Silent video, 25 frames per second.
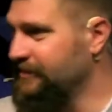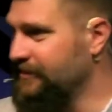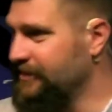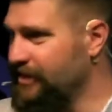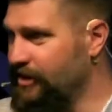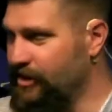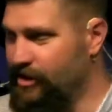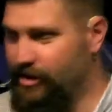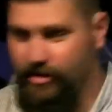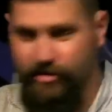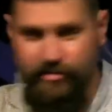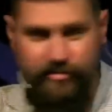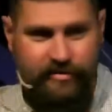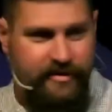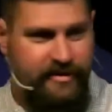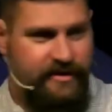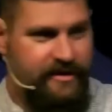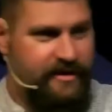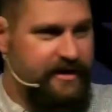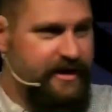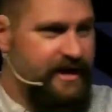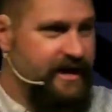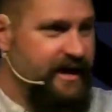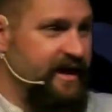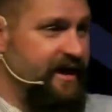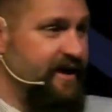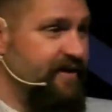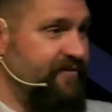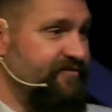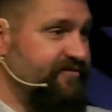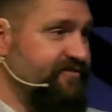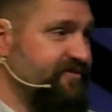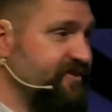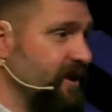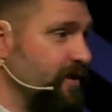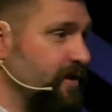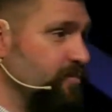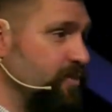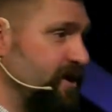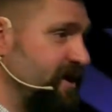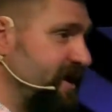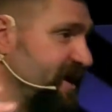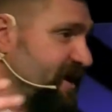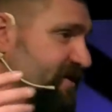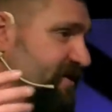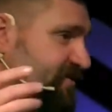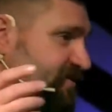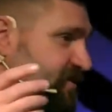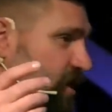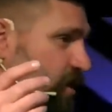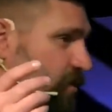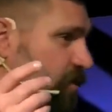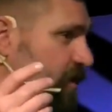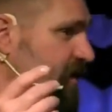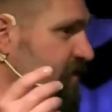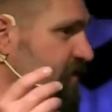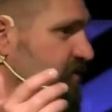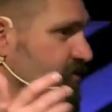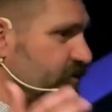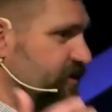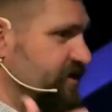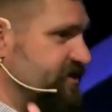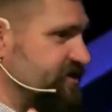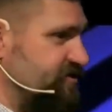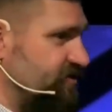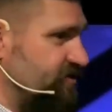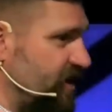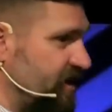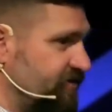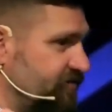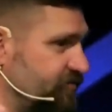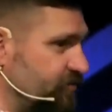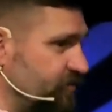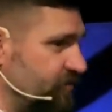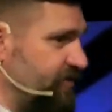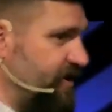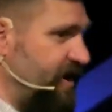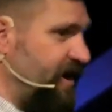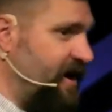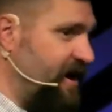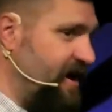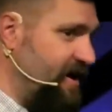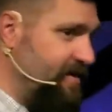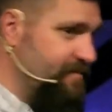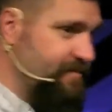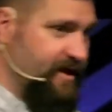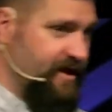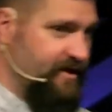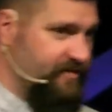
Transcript: You know, if someone is going through a stressful time